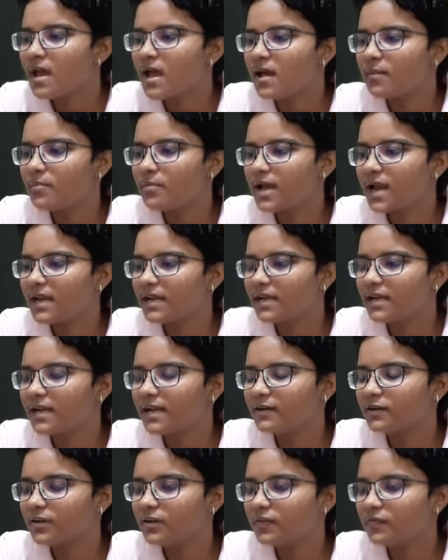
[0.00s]
applied
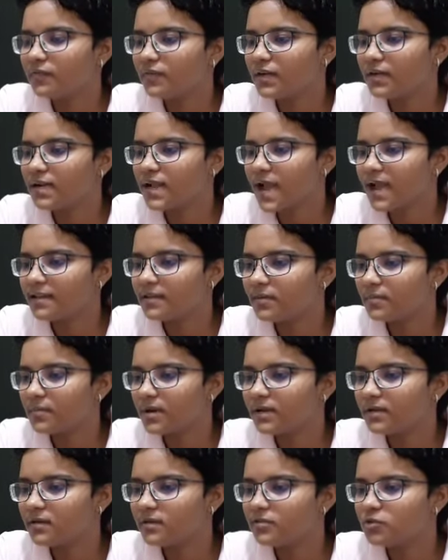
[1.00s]
electric field and a
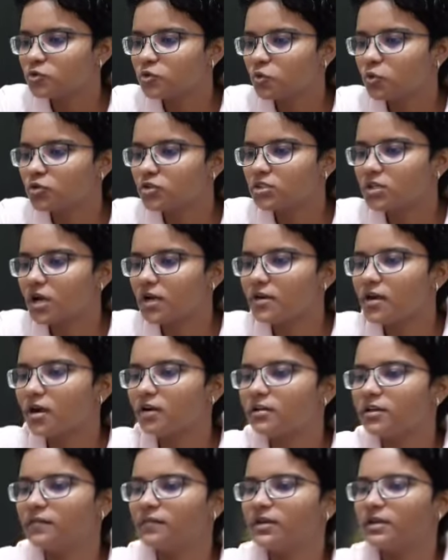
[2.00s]
metal shows
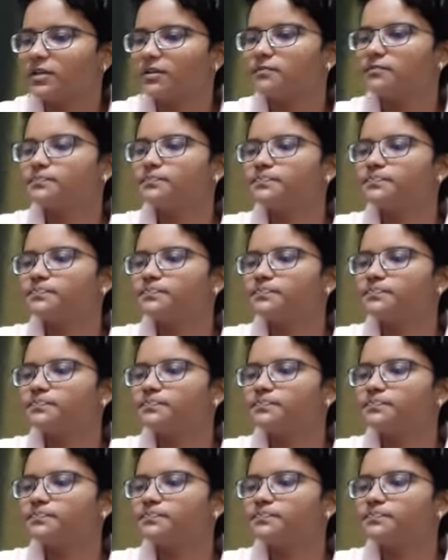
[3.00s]
conductivity.